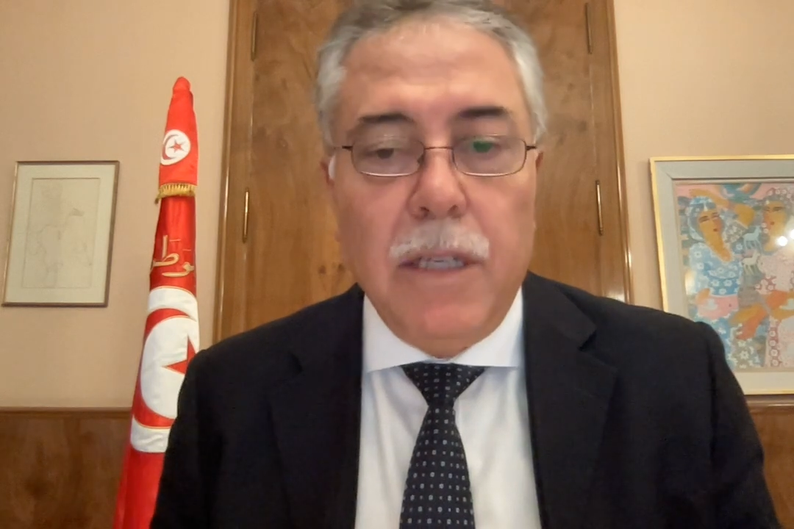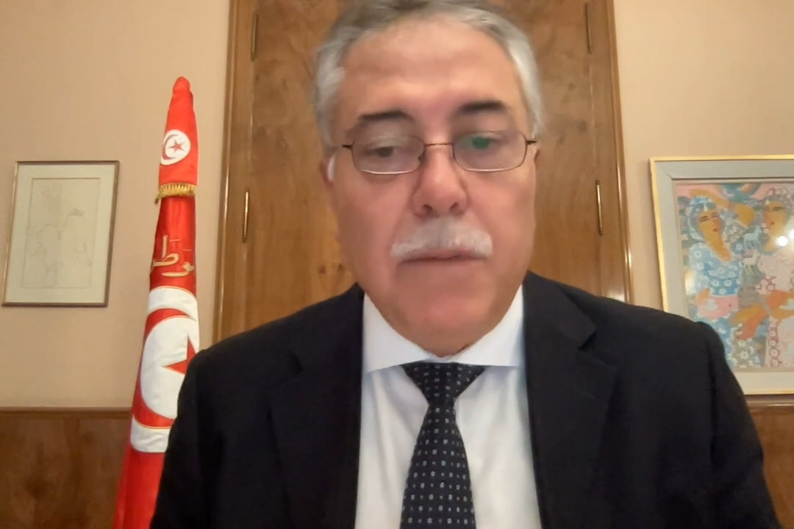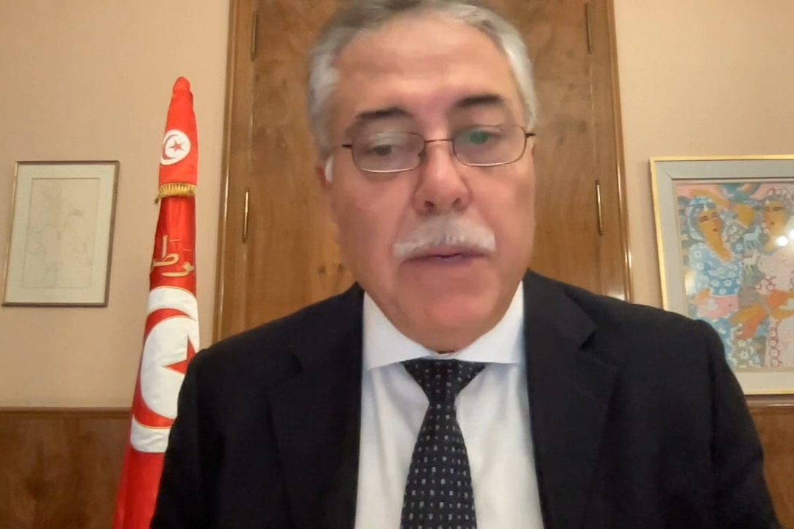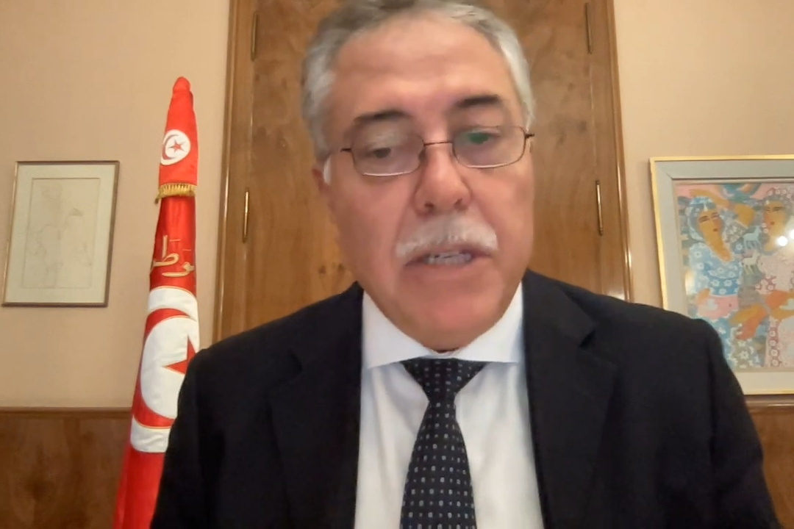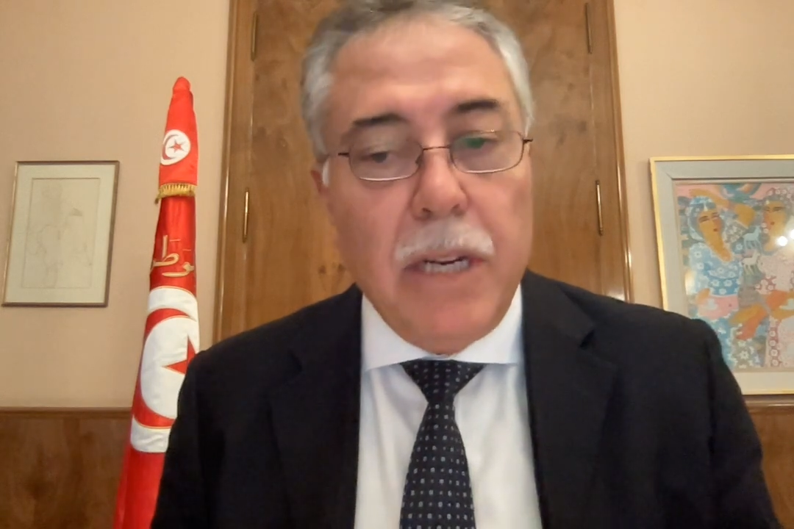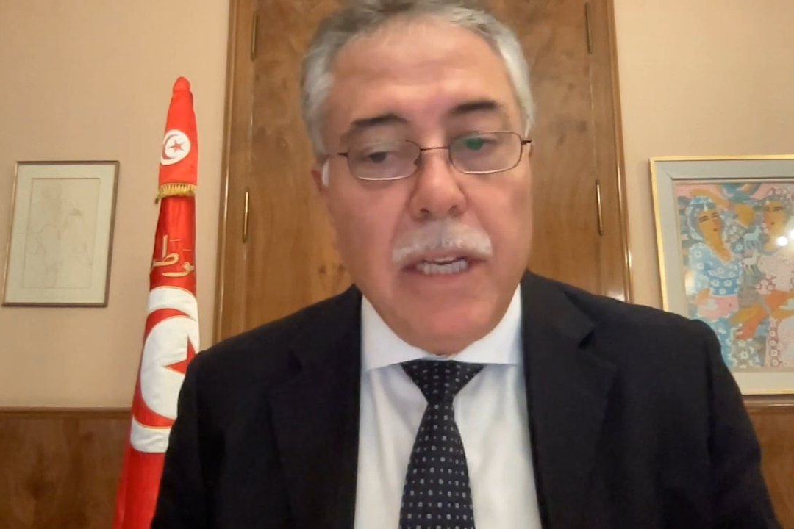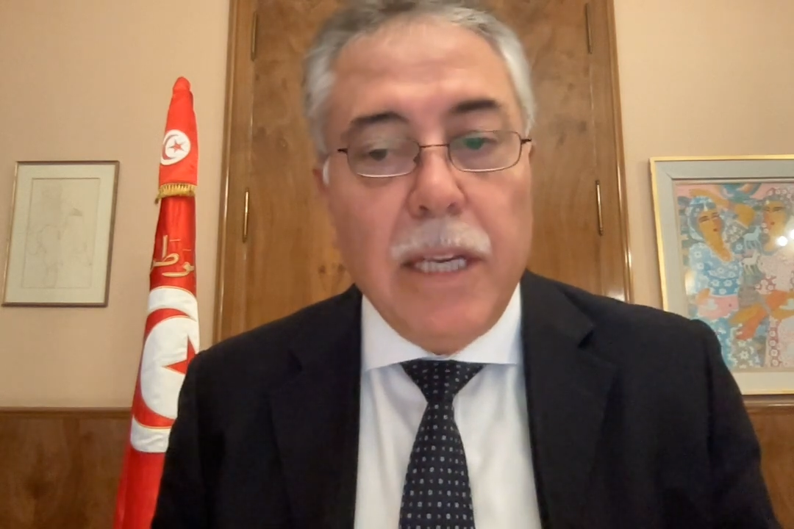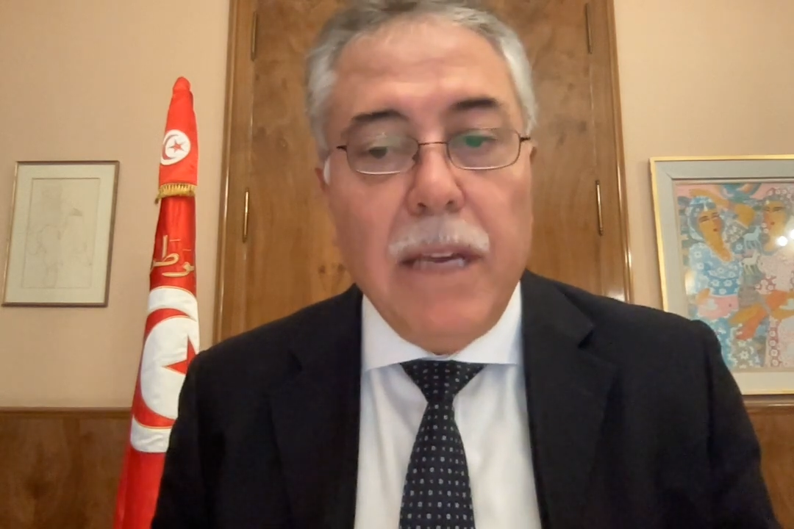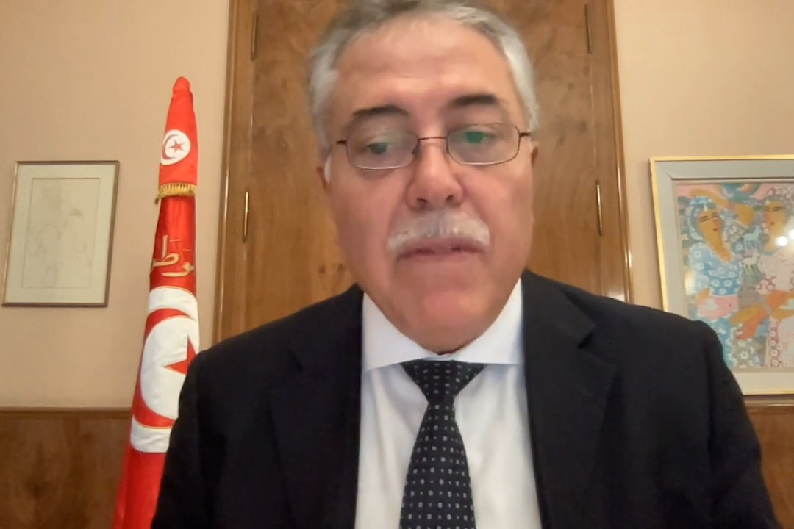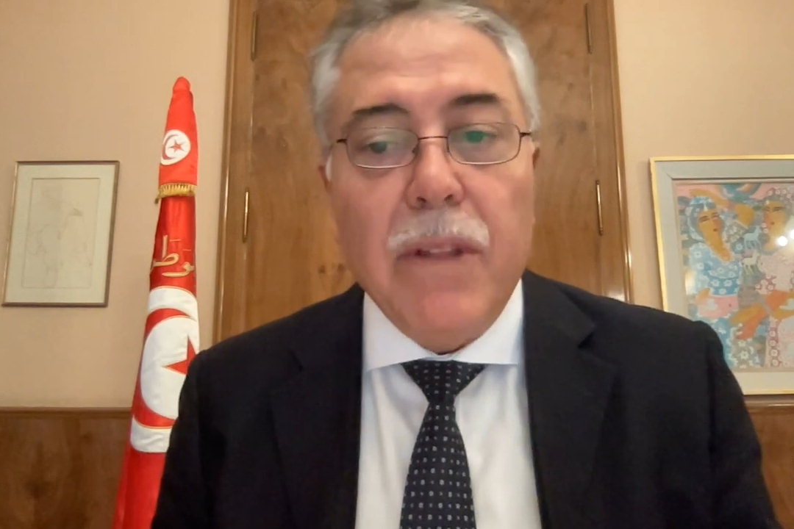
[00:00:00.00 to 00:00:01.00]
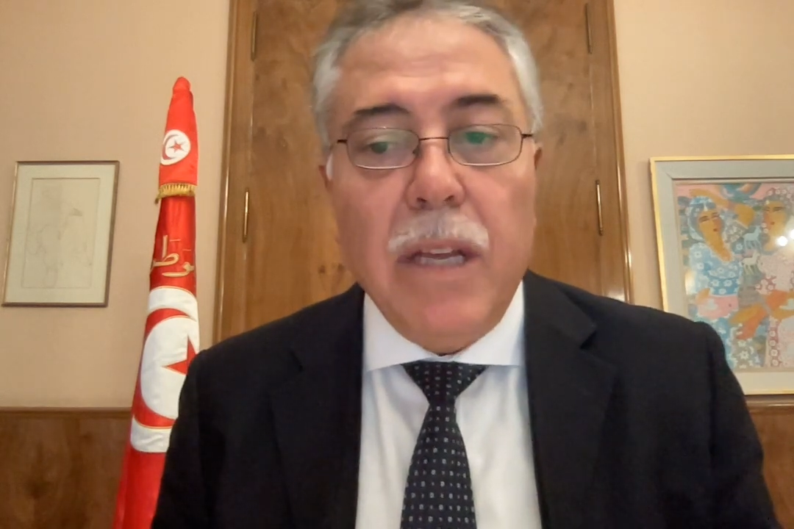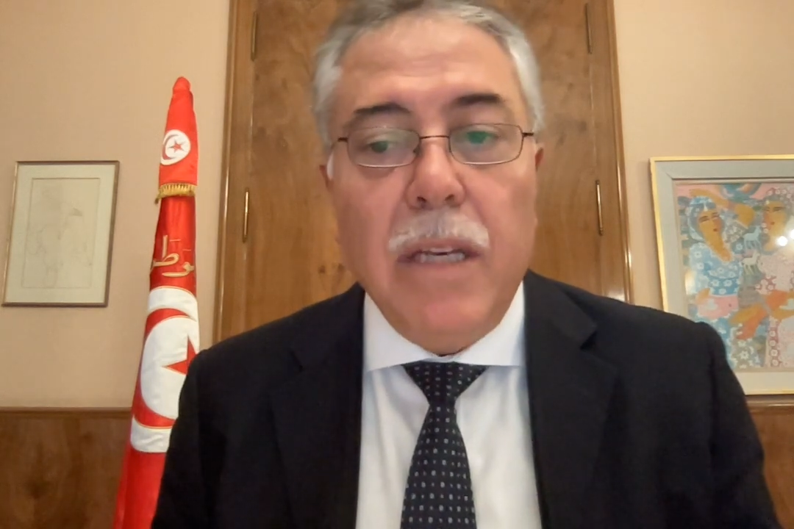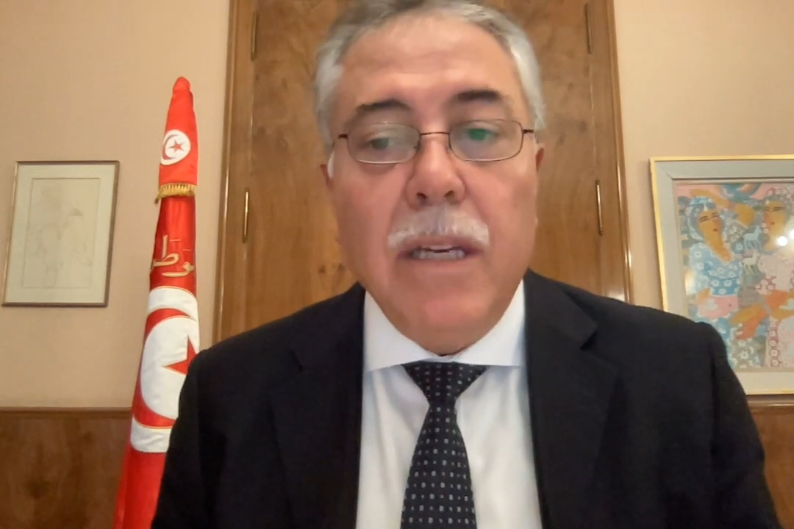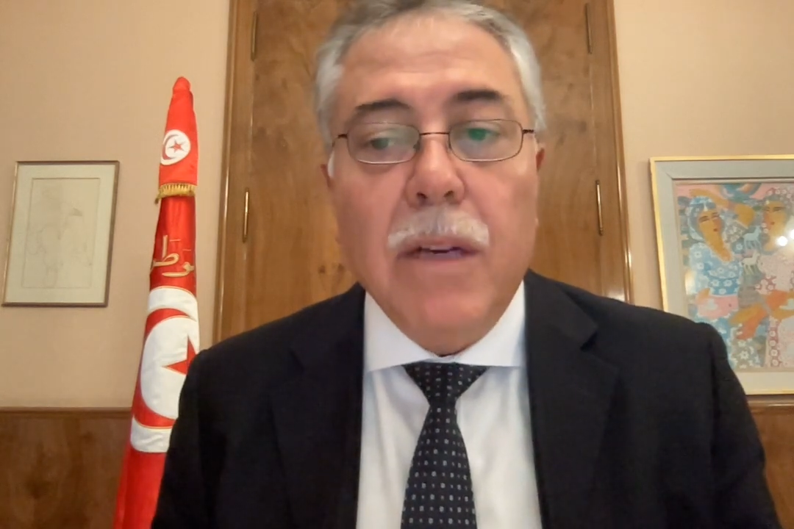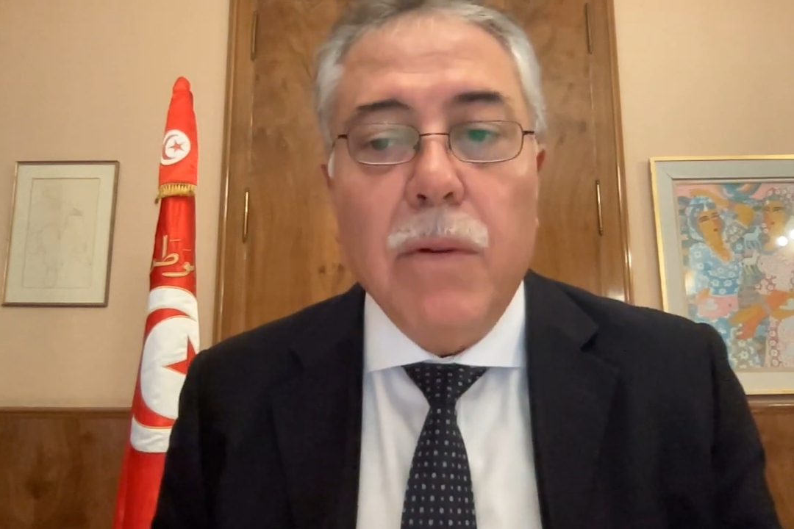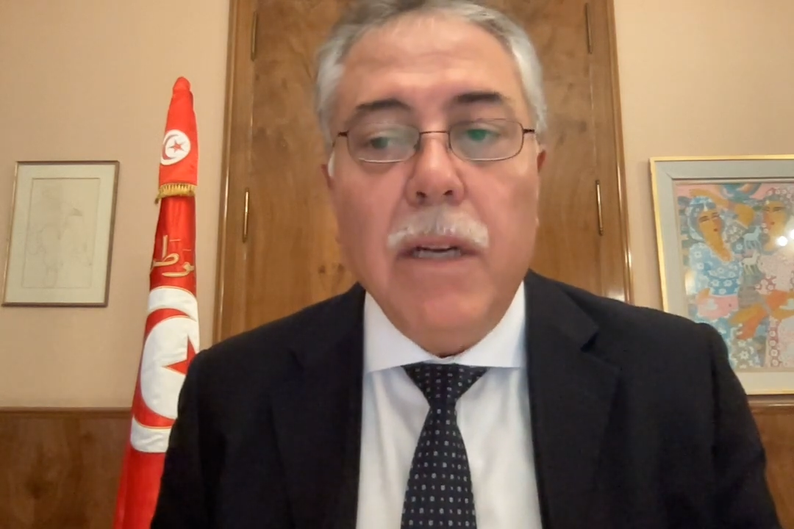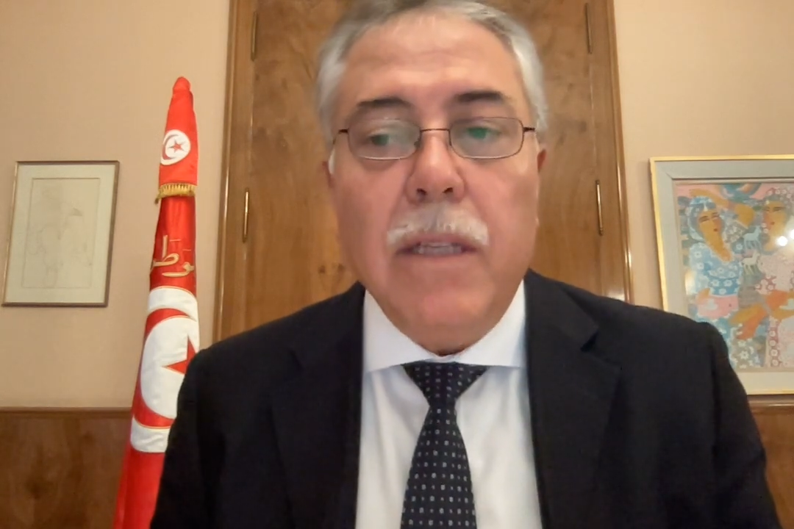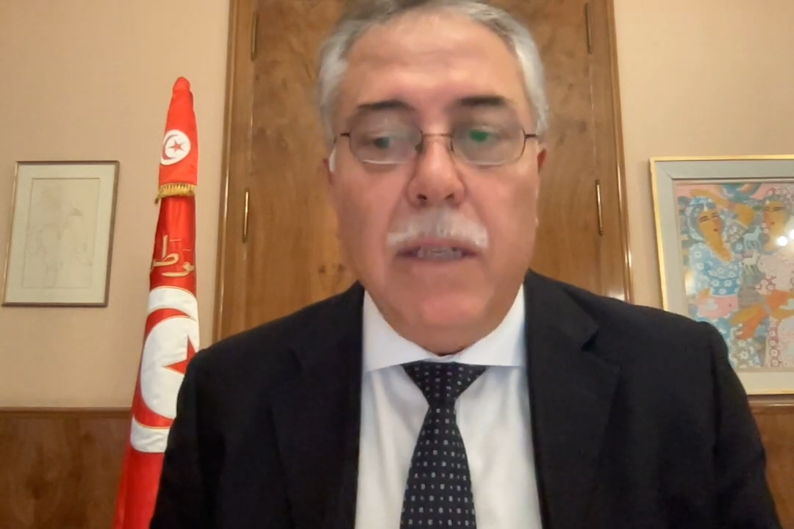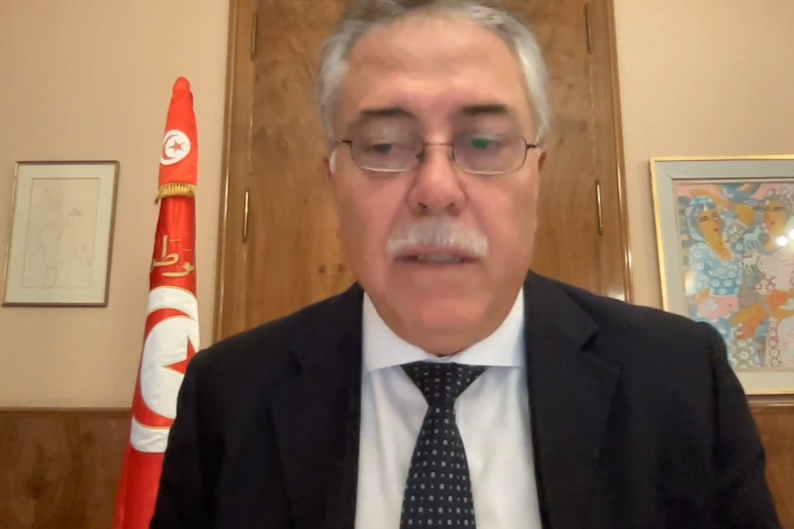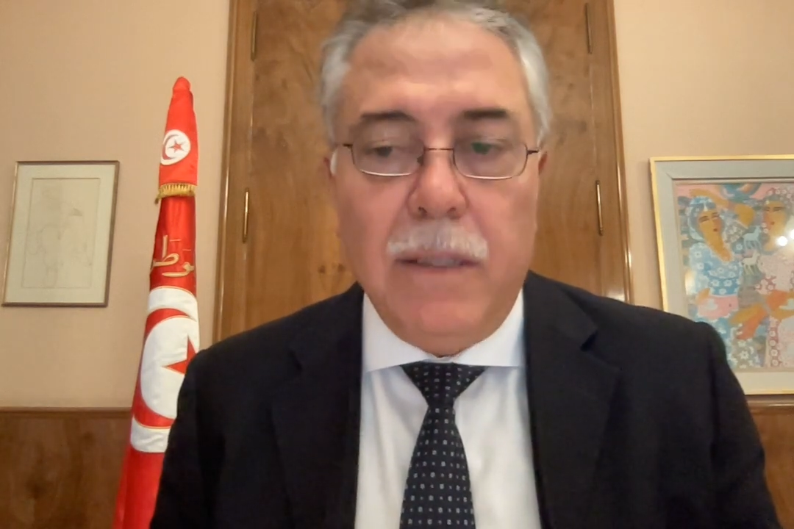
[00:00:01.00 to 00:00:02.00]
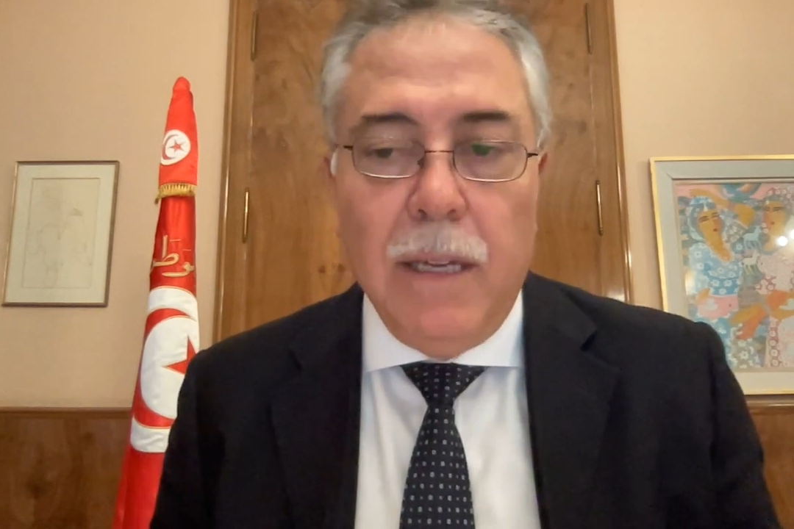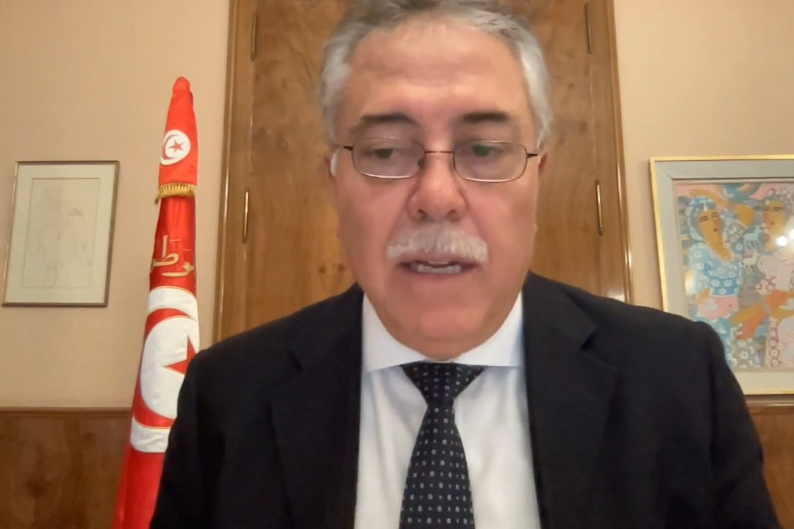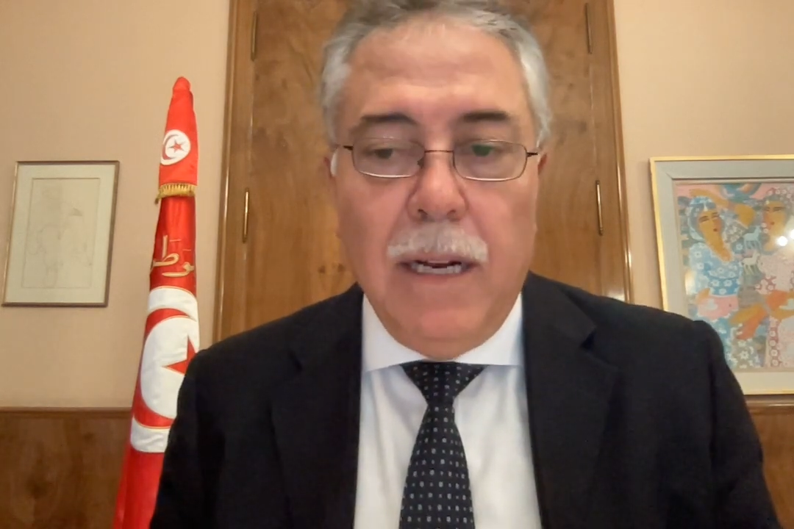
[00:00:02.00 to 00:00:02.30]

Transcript: especially given the inequalities